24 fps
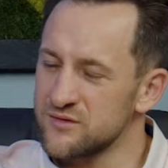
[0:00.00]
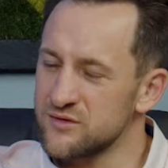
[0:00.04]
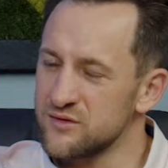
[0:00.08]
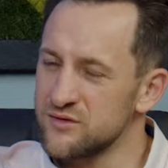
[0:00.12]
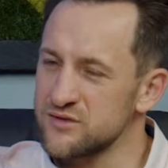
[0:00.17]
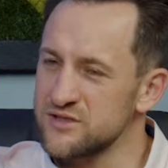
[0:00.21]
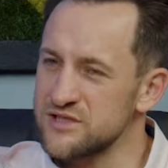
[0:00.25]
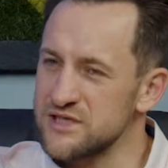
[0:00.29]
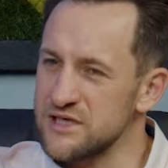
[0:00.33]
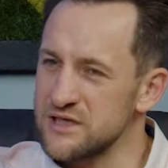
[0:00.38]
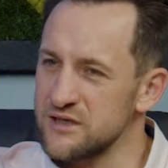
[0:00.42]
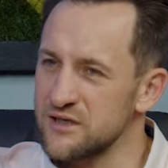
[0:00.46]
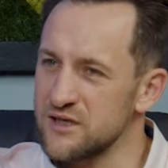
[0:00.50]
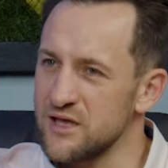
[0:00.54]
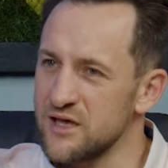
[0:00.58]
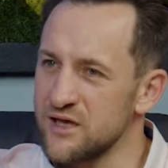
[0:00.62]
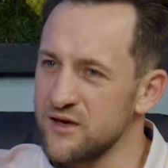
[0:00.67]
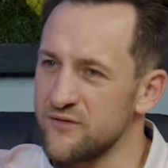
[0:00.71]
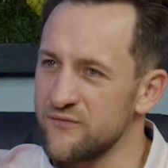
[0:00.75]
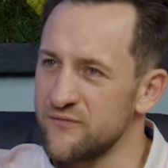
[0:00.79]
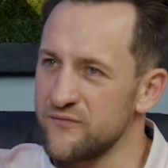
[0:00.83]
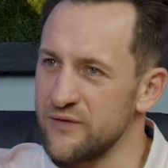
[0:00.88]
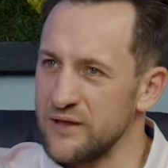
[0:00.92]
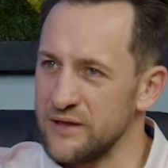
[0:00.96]
Do you see a lot
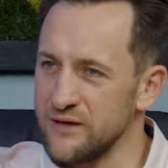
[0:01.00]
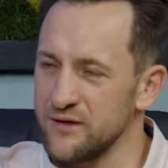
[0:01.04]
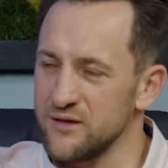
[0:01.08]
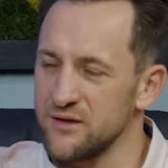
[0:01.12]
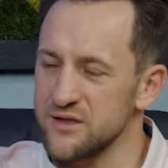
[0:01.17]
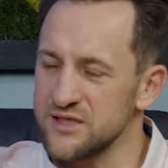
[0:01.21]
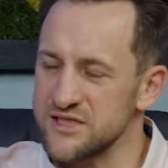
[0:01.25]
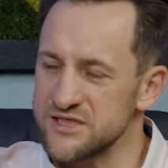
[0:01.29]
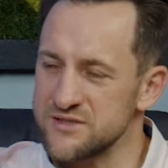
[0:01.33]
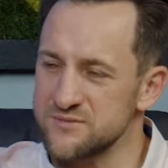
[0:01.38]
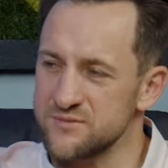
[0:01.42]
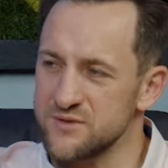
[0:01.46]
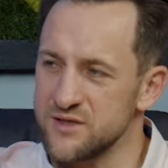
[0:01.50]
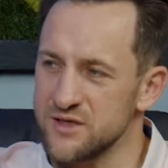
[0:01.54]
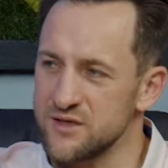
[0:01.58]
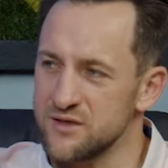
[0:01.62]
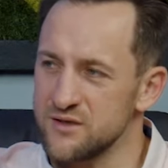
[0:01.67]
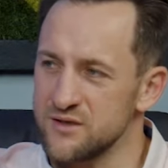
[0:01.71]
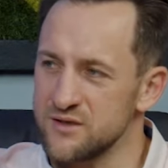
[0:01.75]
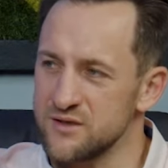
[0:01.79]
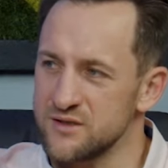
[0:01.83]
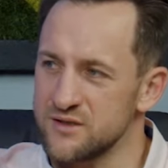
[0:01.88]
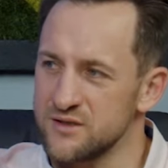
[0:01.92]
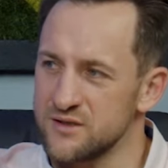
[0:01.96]
of vandalism here?
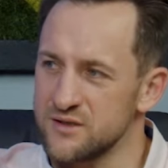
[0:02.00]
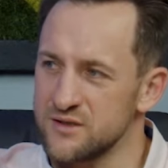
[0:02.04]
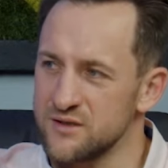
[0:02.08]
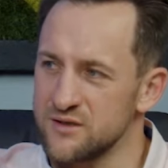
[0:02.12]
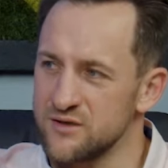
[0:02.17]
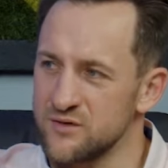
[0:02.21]
In, in I